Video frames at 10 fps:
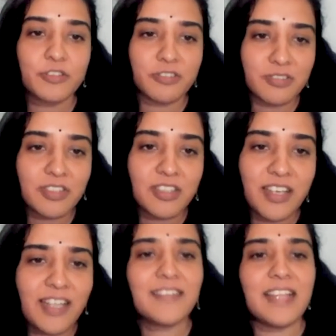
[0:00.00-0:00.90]
you know right.
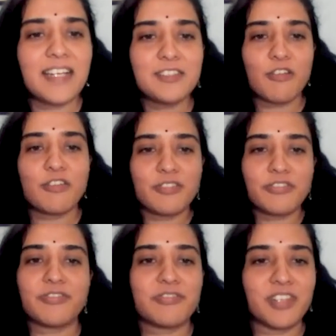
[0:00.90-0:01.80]
that sort
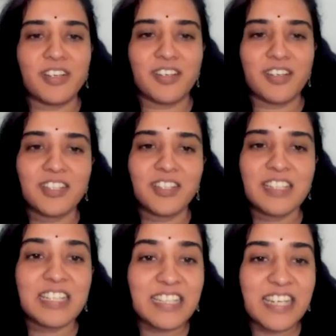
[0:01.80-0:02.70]
of uh,
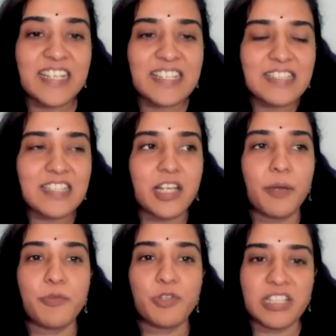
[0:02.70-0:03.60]
creates this
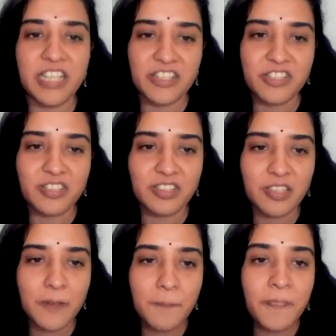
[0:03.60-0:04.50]
communal tension
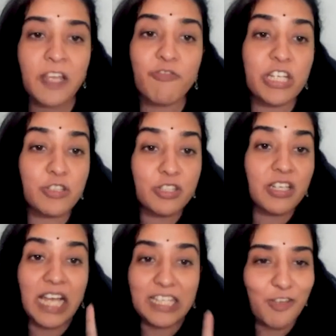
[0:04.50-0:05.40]
when
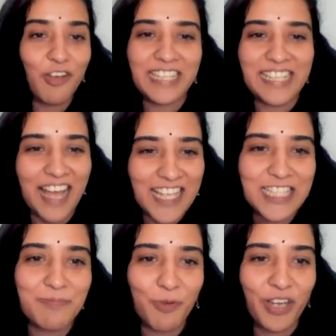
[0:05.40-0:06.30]
sorry
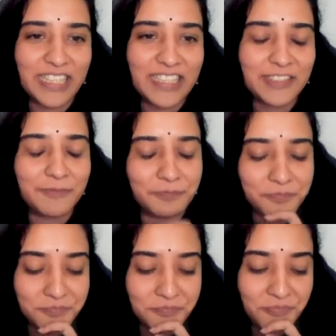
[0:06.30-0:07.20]
last point
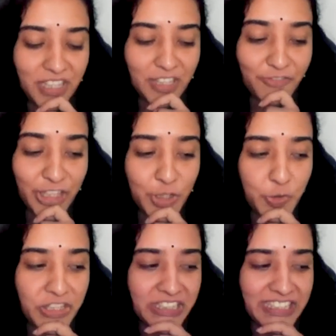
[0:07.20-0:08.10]
mm-hmm
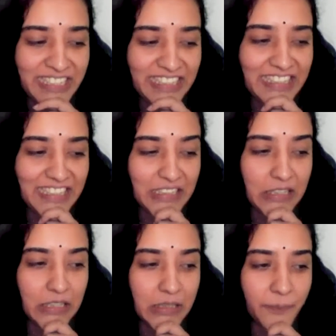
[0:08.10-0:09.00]
right?
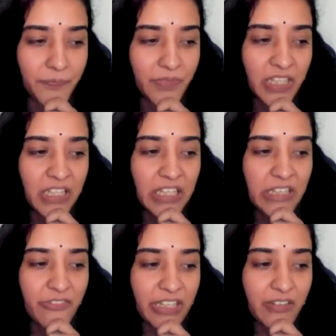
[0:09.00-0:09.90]
Uh,
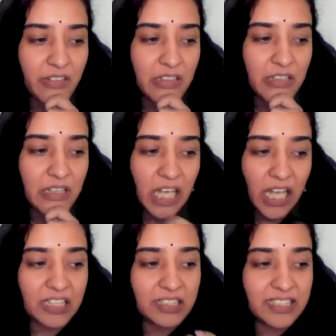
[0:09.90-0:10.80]
when
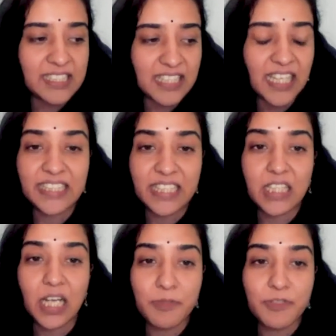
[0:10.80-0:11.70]
this, I
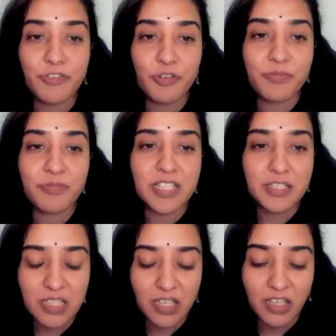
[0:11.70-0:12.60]
think, comes from
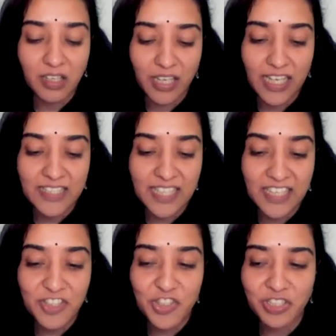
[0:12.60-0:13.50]
this uh,
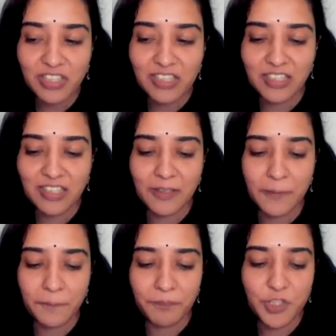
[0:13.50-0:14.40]
essential
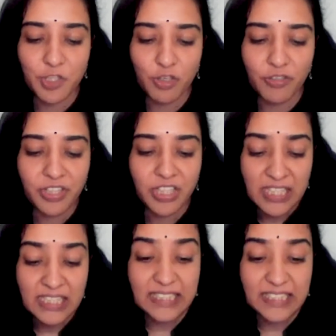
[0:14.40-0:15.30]
um, sort of
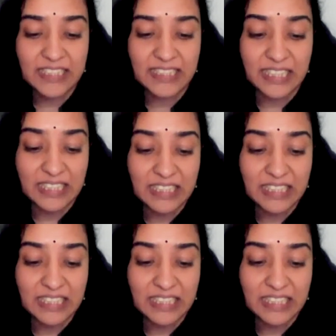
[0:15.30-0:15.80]
this